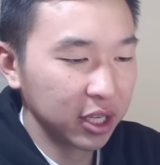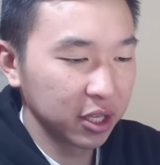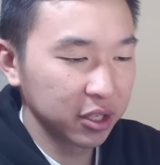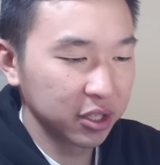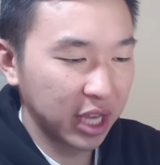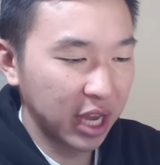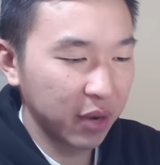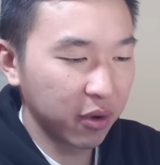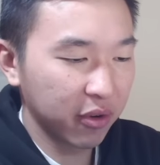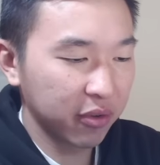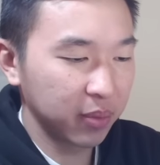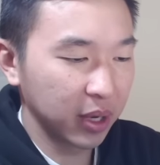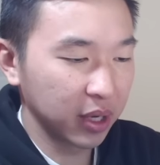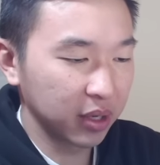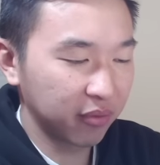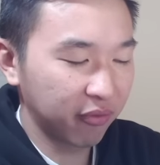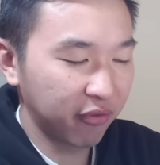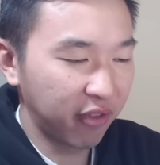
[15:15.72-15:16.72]
So there's anywhere from
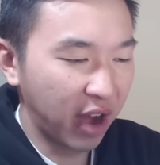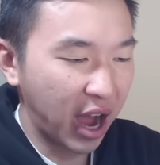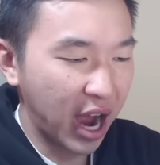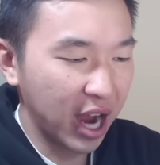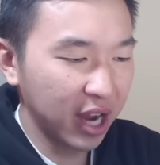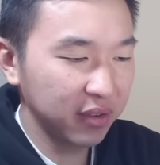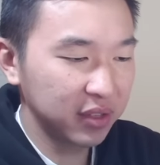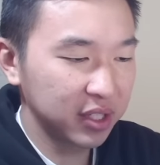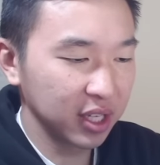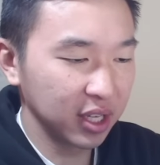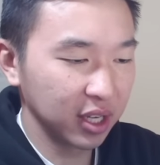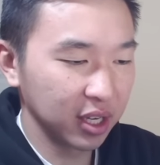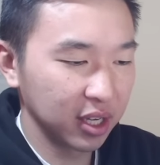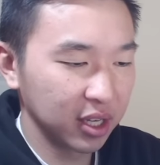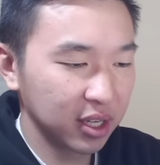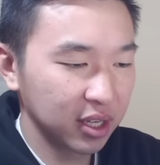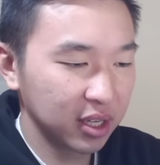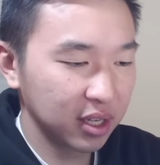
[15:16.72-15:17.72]
like five
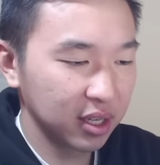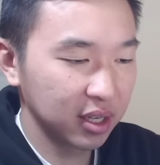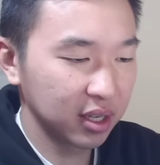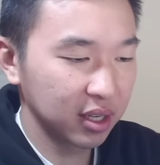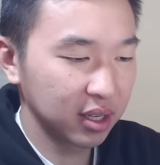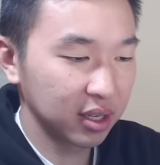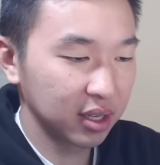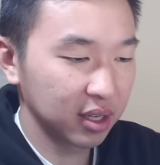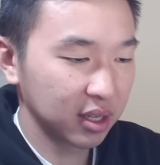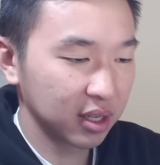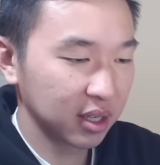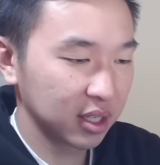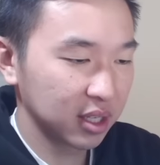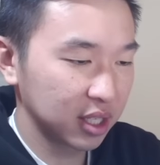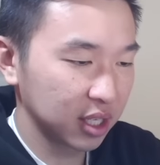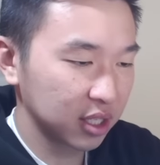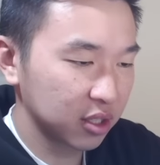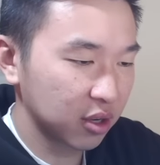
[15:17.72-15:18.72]
to
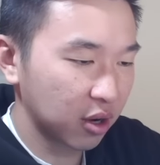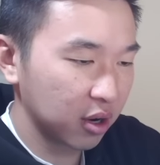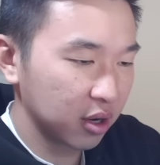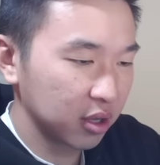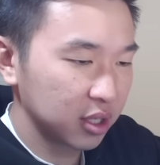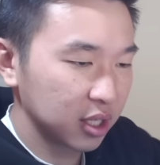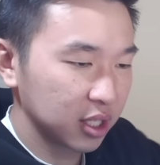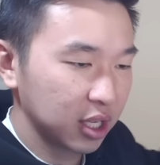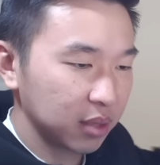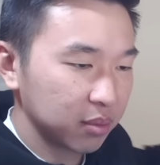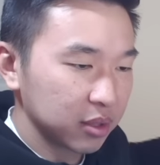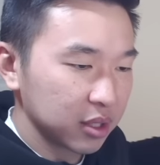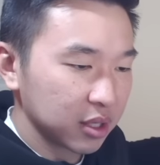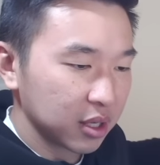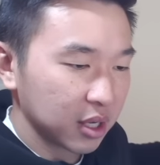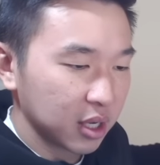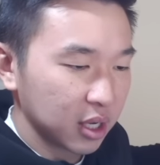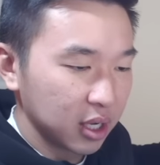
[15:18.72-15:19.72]
six cards, it
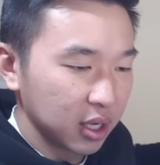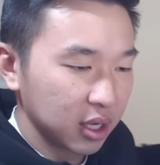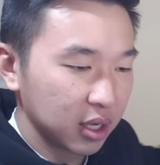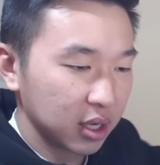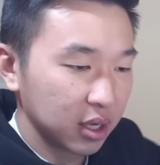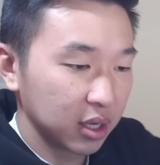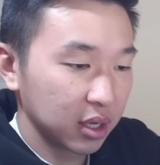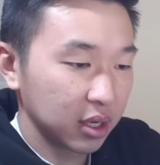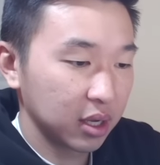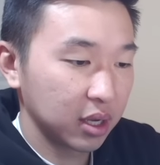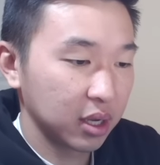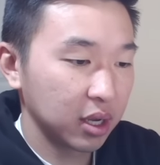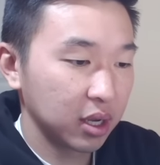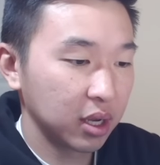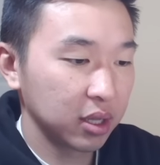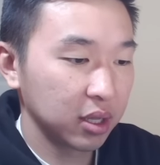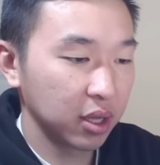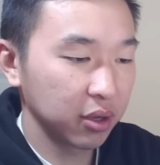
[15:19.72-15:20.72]
seems. I
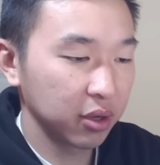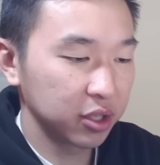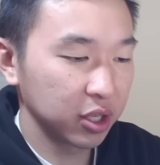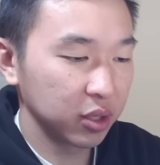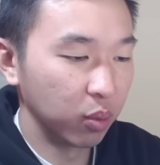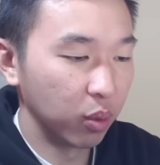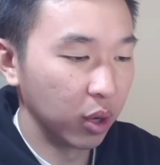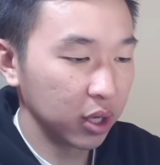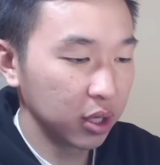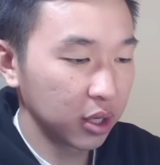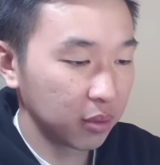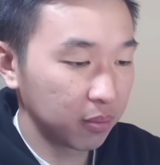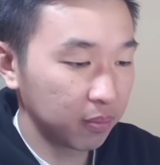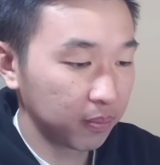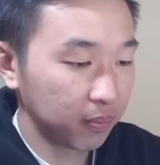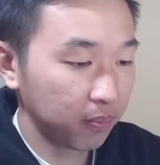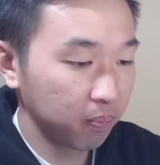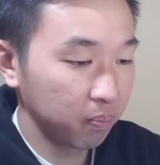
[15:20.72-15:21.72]
thought it was just one.
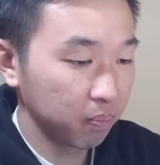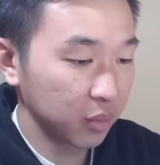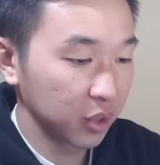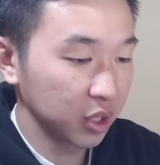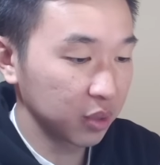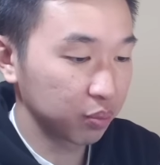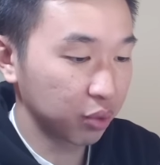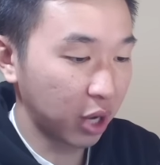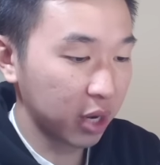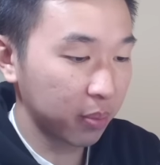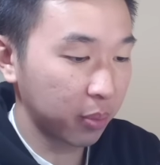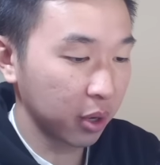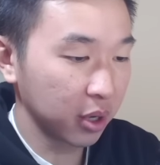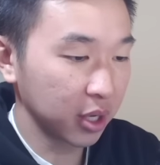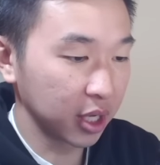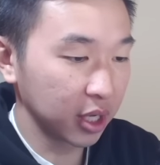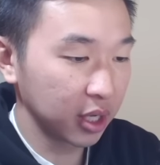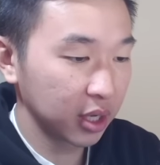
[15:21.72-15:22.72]
There's Brock
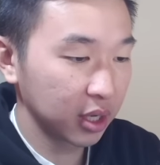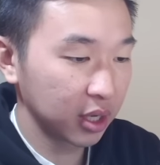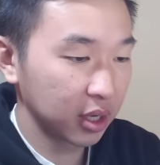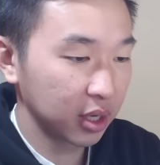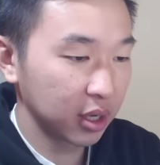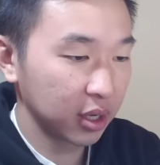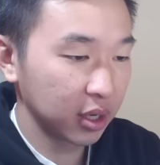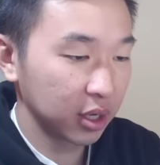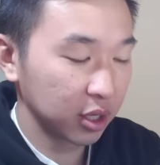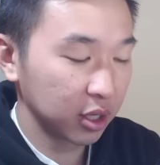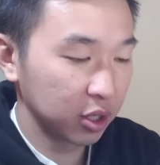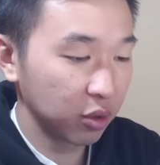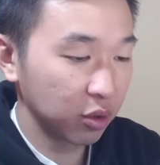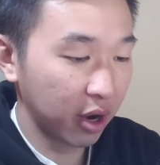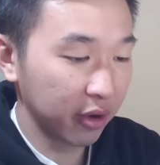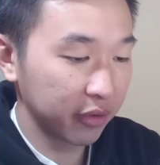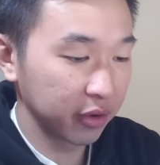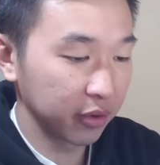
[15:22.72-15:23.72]
Purdy.
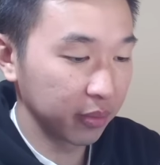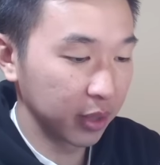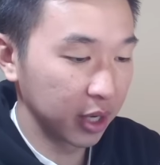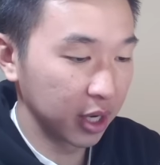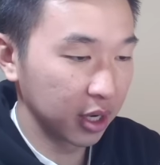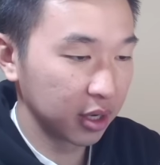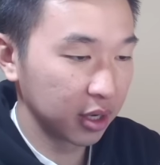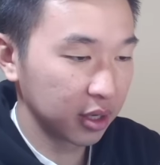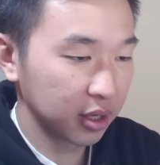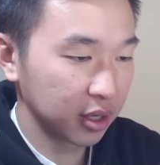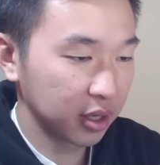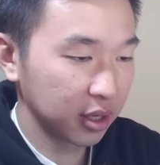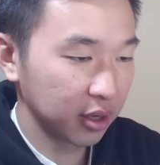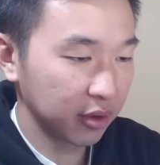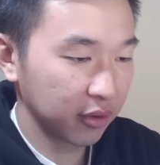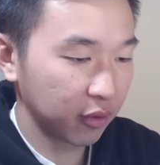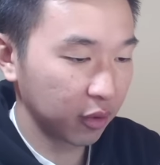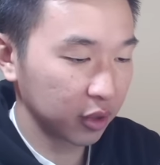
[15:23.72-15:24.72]
Two off from uh,
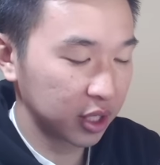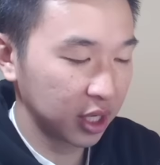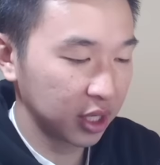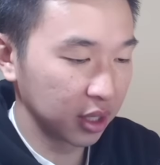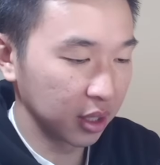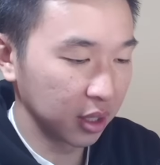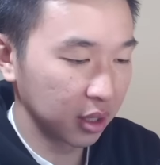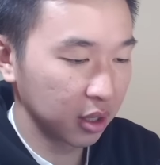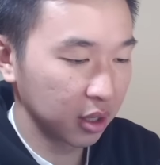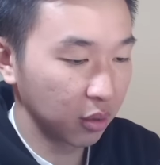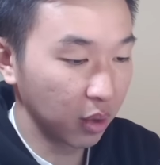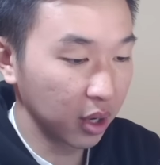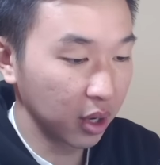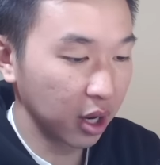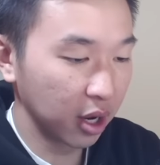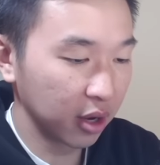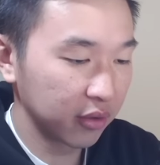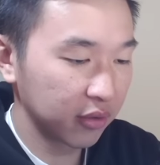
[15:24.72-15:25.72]
14 there.
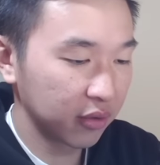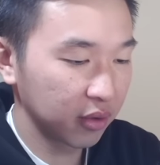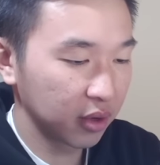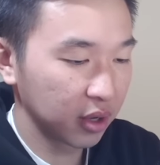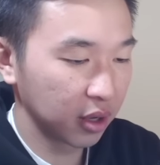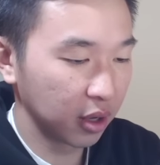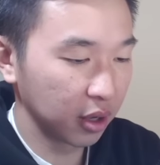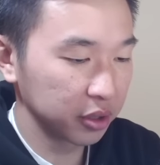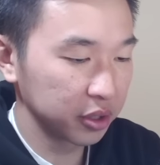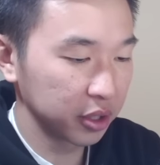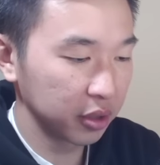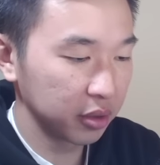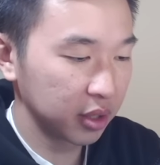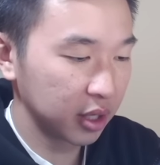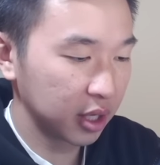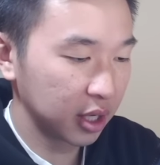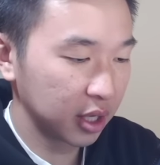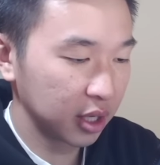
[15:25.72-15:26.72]
One off
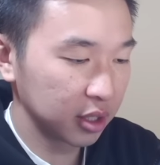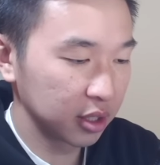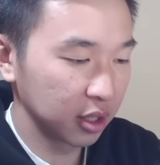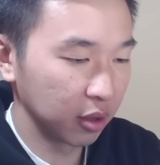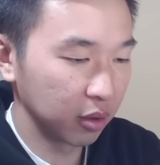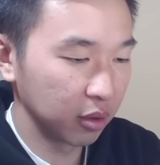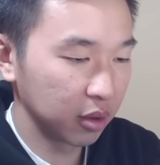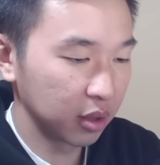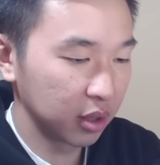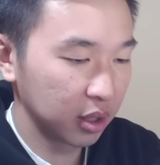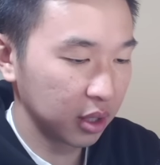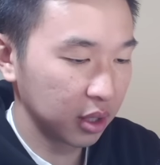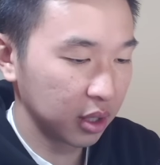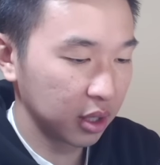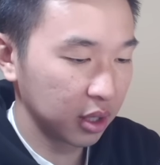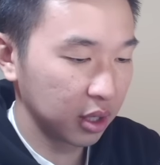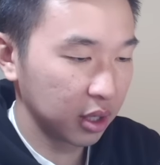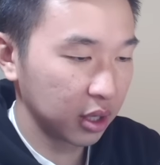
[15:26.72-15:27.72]
also. So
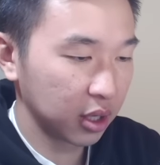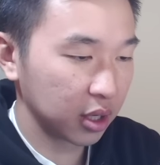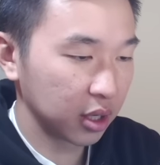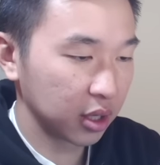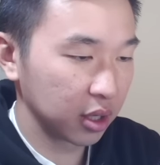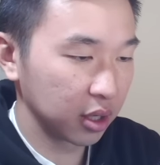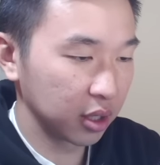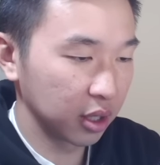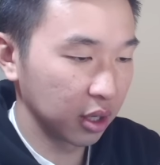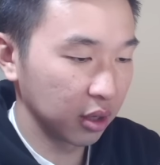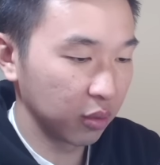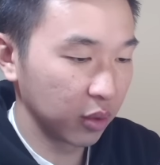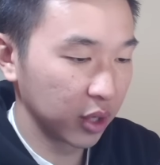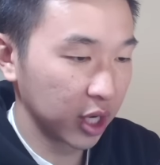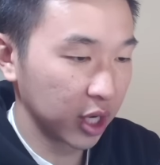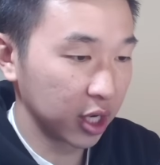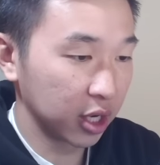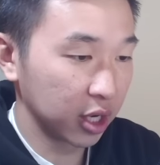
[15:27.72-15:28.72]
there you go,
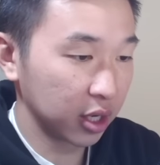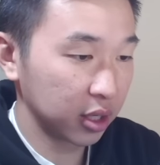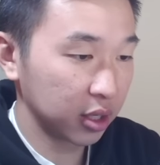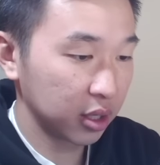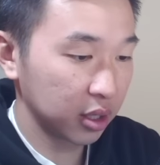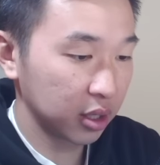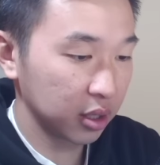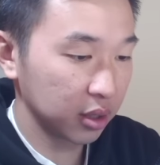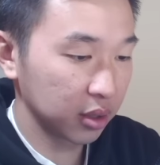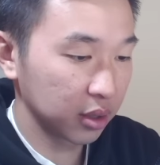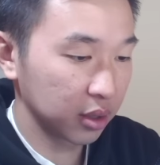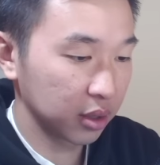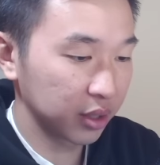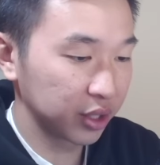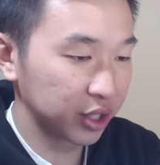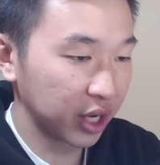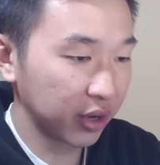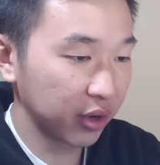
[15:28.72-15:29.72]
199.
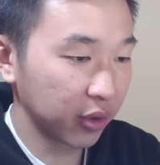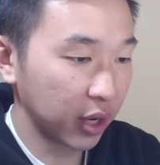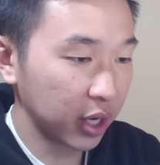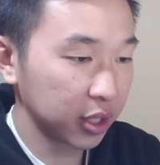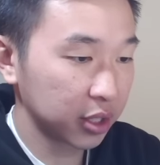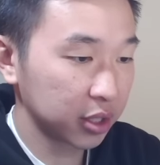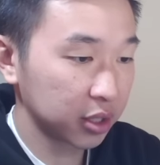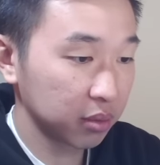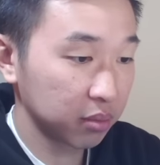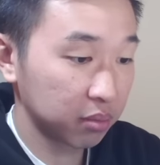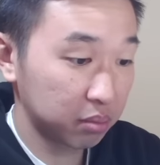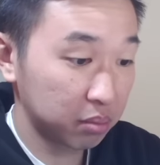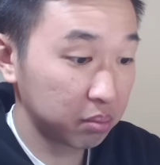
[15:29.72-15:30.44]
There's Jerry Rice.